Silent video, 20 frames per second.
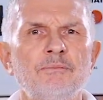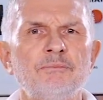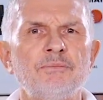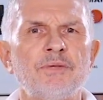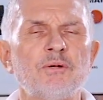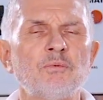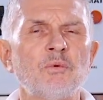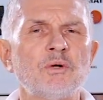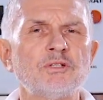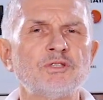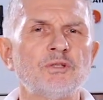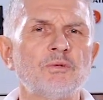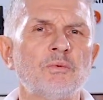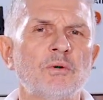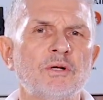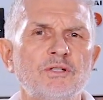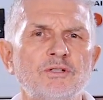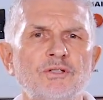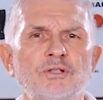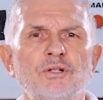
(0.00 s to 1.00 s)
Then what you
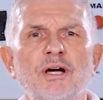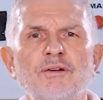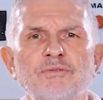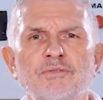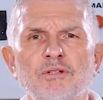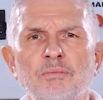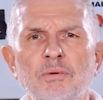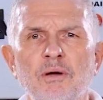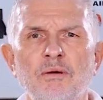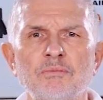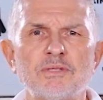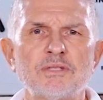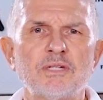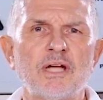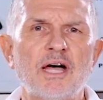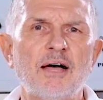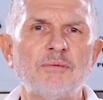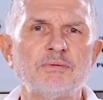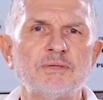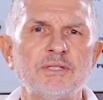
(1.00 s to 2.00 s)
want to do after the pump
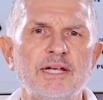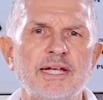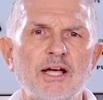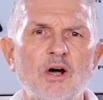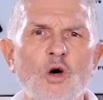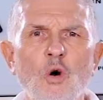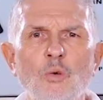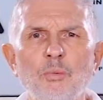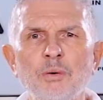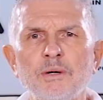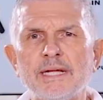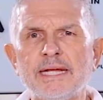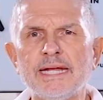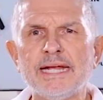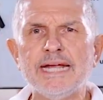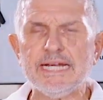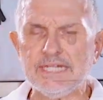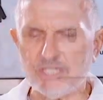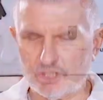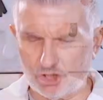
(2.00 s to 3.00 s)
stops, open
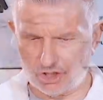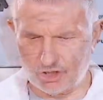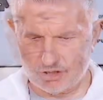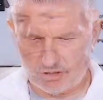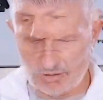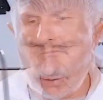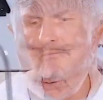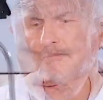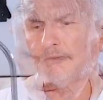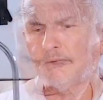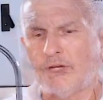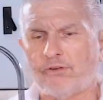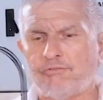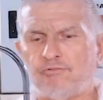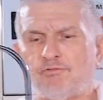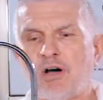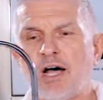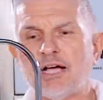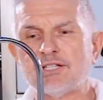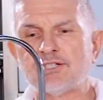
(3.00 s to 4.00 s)
each
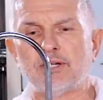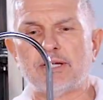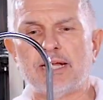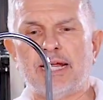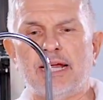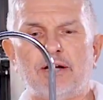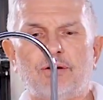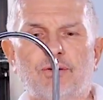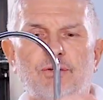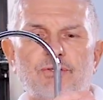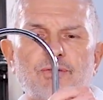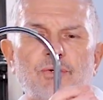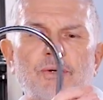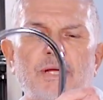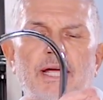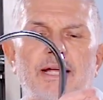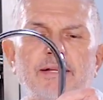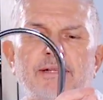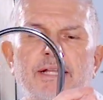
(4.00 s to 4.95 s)
faucet handles, okay?